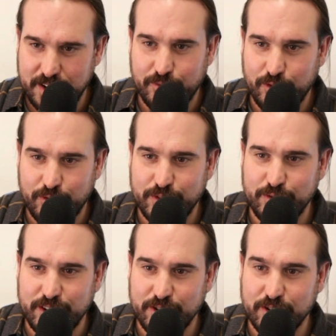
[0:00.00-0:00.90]
mine for a few
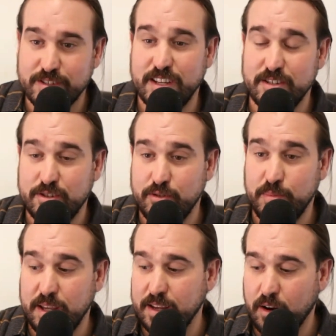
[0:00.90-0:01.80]
years into
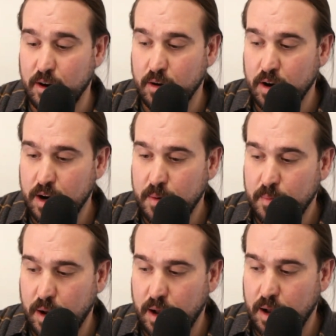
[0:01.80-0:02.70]
being our
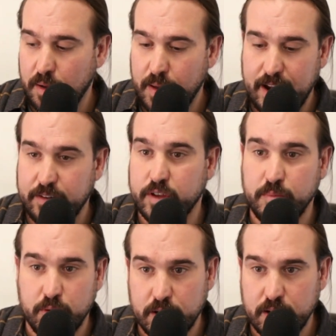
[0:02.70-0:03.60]
head of
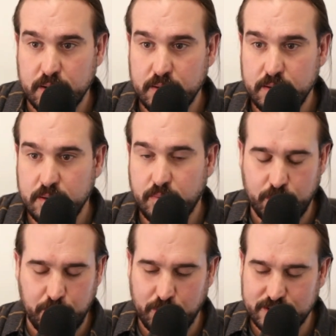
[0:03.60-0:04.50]
community.
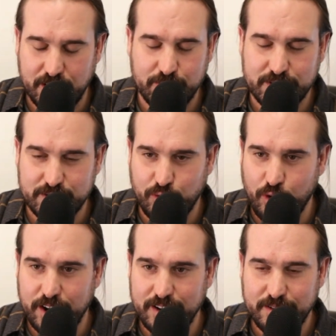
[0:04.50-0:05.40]
Rick Barcelos is
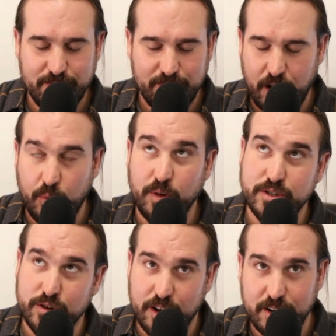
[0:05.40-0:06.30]
great.
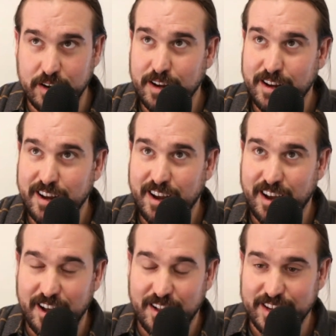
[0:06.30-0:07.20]
Richard on
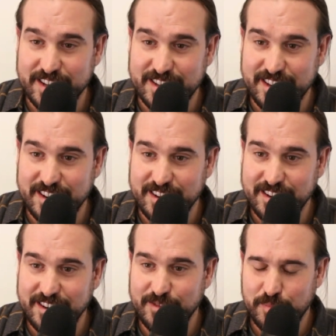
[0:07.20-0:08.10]
LinkedIn.
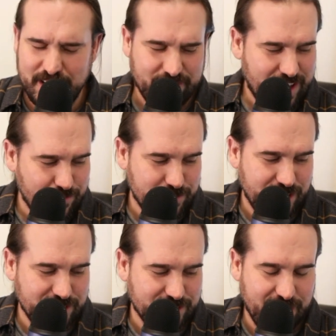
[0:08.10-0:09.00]
Might have to have him
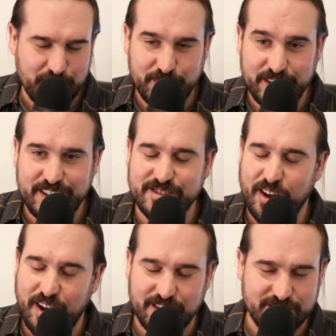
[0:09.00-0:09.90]
change that, but he's
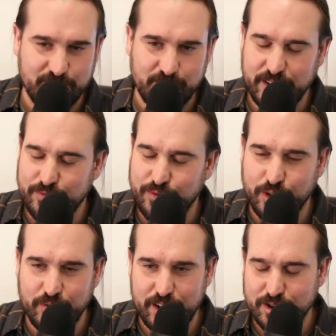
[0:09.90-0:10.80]
awesome, like
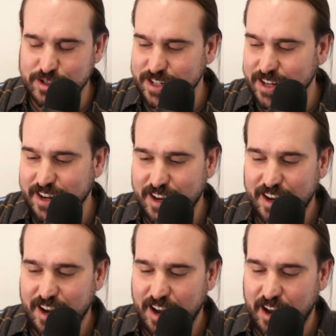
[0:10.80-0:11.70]
full of energy.
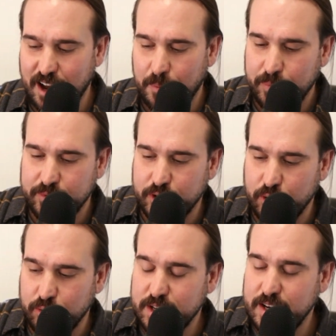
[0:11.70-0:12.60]
Mm-hmm.
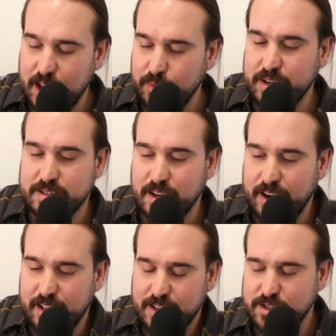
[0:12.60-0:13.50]
So today we
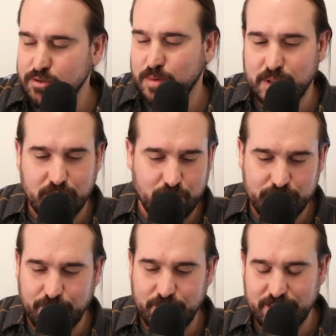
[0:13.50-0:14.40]
decided, let's do something a little
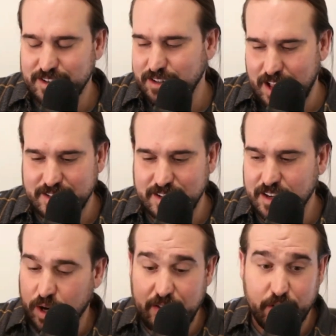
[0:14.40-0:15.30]
different, classic.
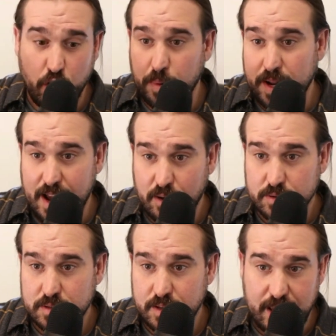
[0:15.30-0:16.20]
We're going to have an open
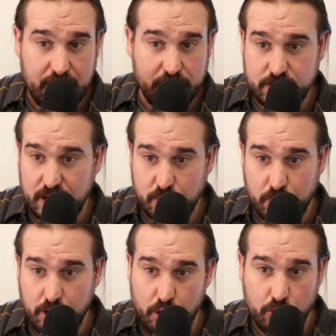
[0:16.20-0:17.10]
house end of
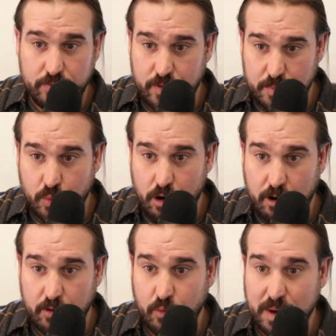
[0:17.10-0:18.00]
January, early
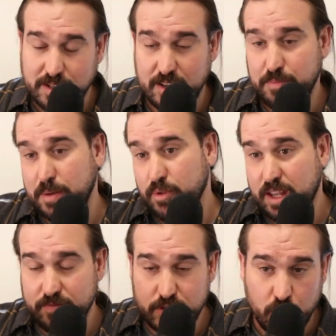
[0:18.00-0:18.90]
February, where basically people
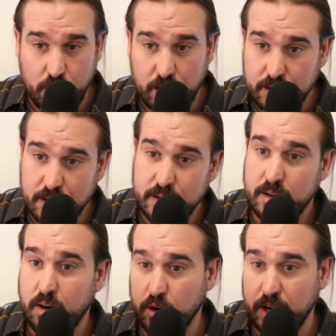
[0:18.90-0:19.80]
that have joined
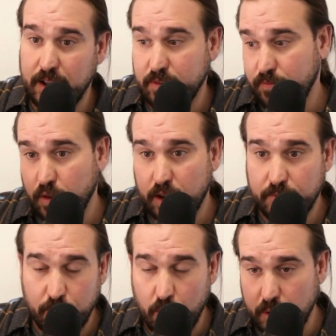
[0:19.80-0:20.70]
are going to have to fill out
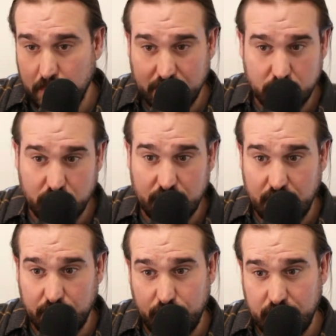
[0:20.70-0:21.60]
a form to make sure that
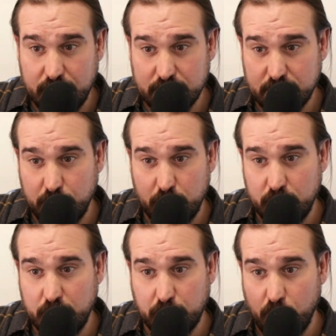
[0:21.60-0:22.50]
they fit this
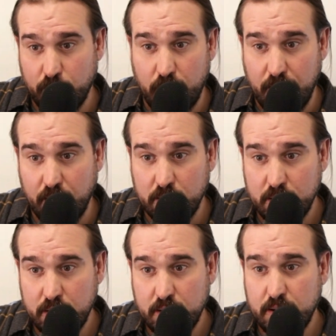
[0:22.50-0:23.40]
community profile.